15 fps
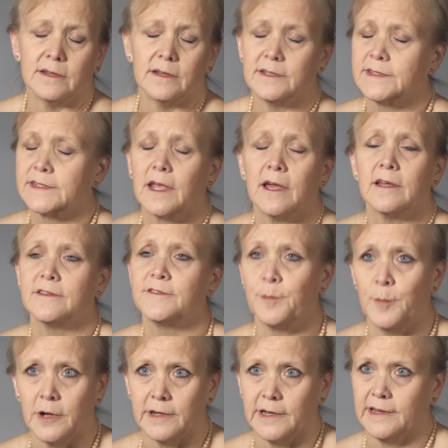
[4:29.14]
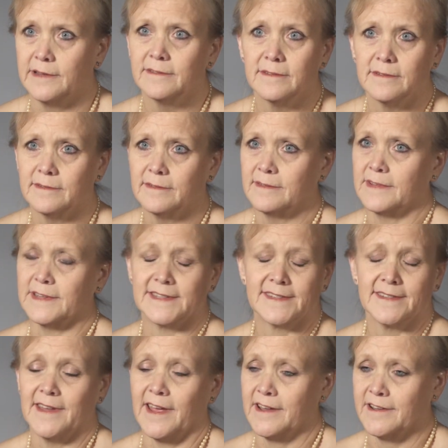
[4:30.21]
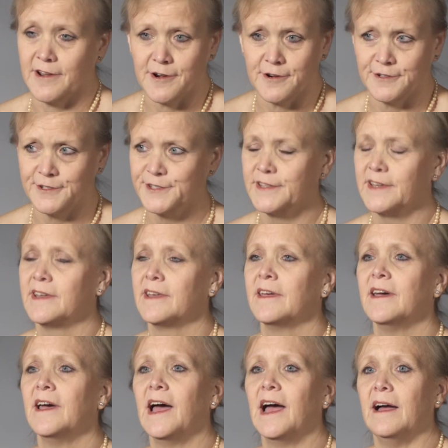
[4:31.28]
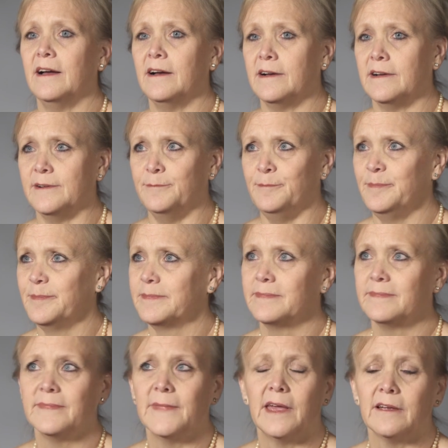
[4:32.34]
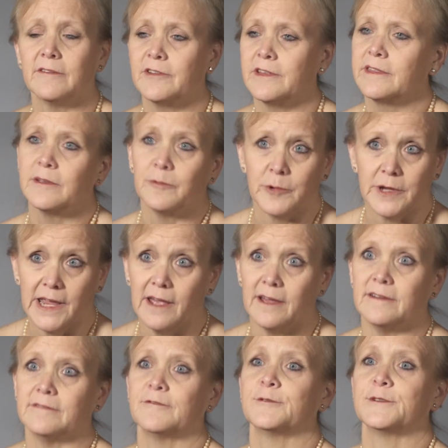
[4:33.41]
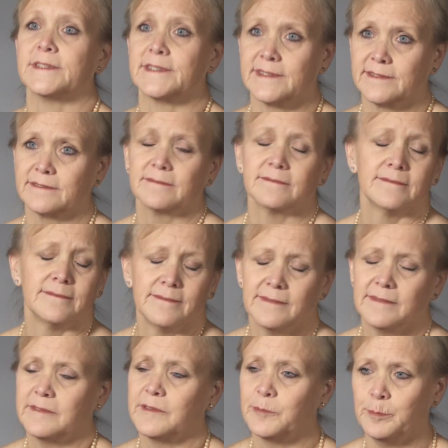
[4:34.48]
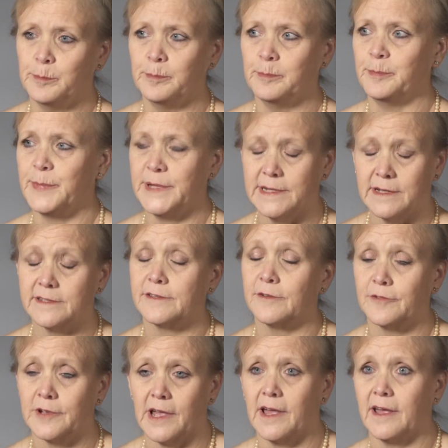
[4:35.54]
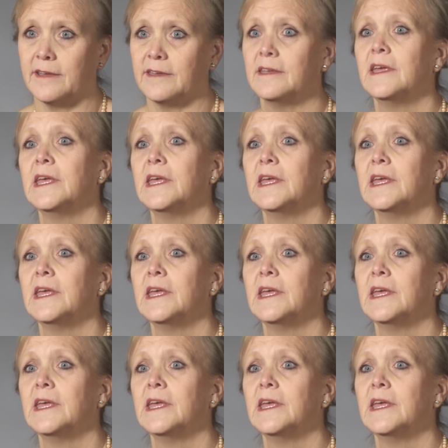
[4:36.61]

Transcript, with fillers: It's God's money. It's not ours. Um, everything we have was because of God.